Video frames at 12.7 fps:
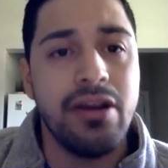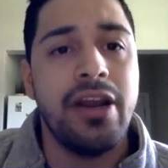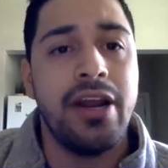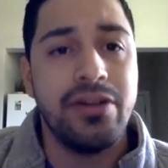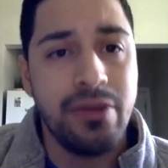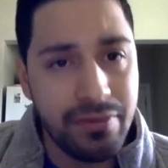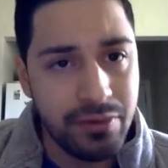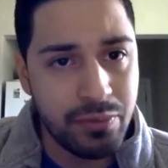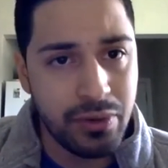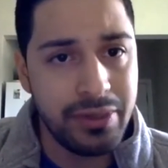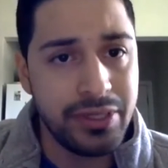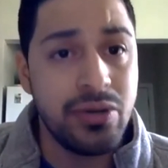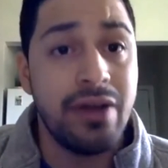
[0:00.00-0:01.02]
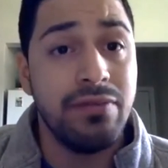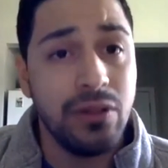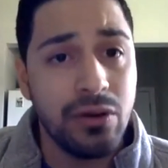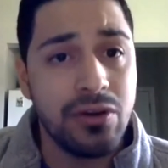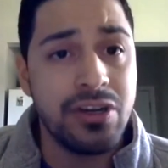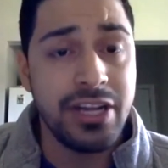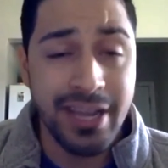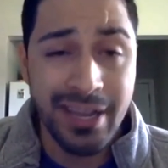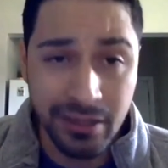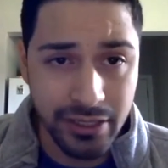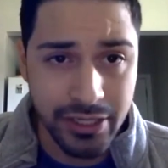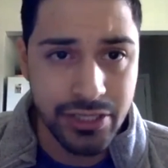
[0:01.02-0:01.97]
and I do have the privilege to have learned
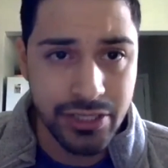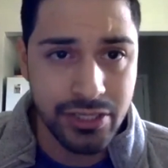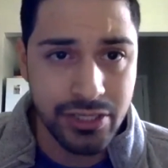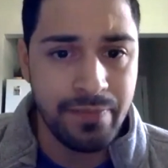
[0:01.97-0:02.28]
English.